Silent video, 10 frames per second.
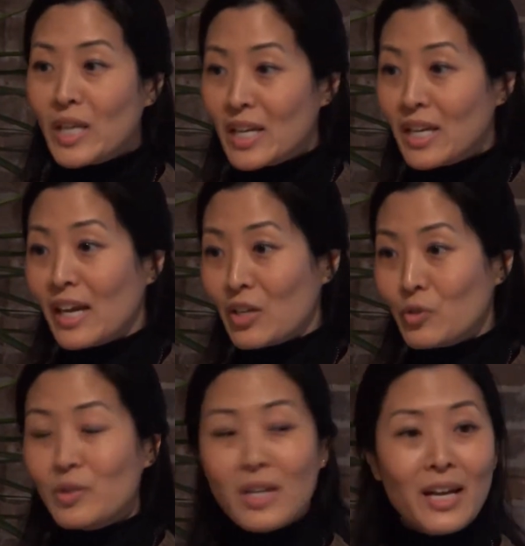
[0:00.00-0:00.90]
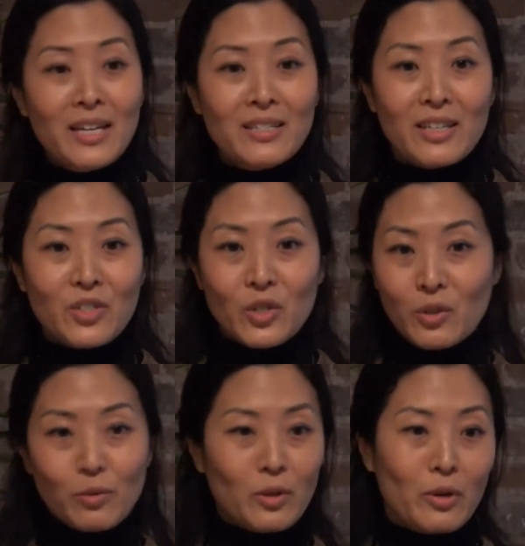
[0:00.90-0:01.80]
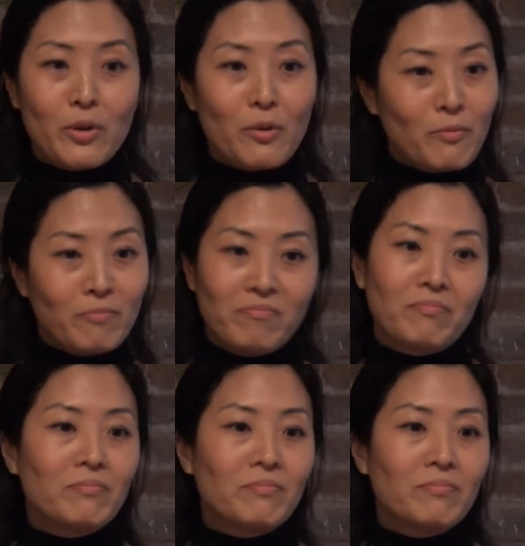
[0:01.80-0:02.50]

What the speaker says: setting exercise as to your